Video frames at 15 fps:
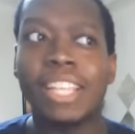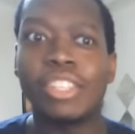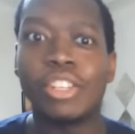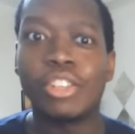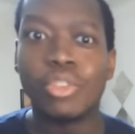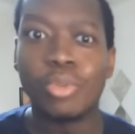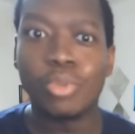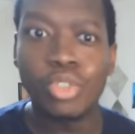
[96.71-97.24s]
to
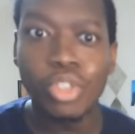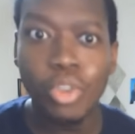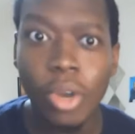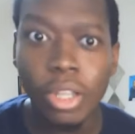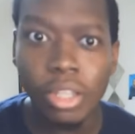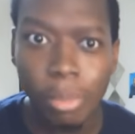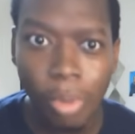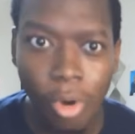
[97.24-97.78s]
this new store
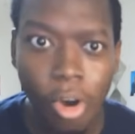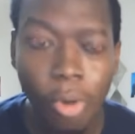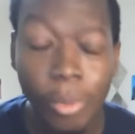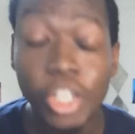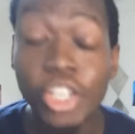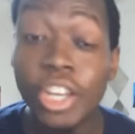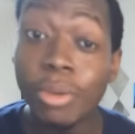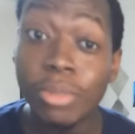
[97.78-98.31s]
at the mall
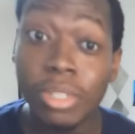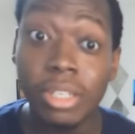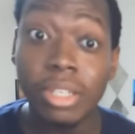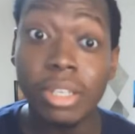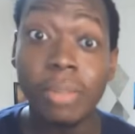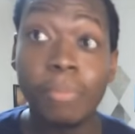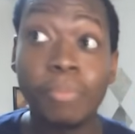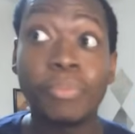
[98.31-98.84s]
with Chelsea,
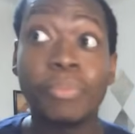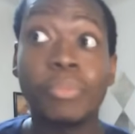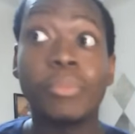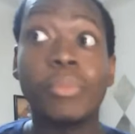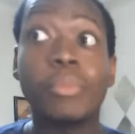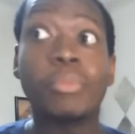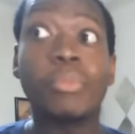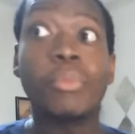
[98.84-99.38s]

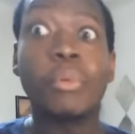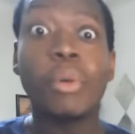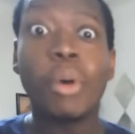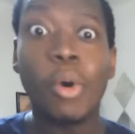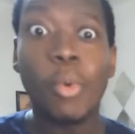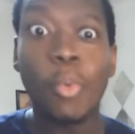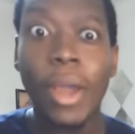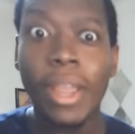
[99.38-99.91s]

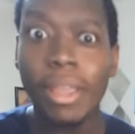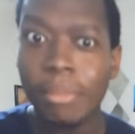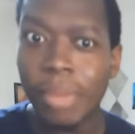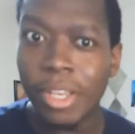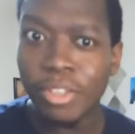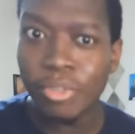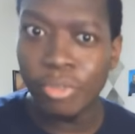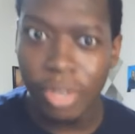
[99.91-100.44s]
her white
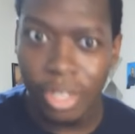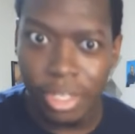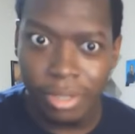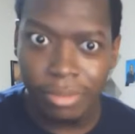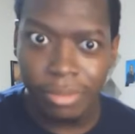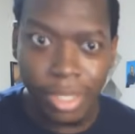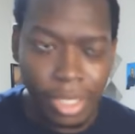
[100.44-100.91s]
best friend.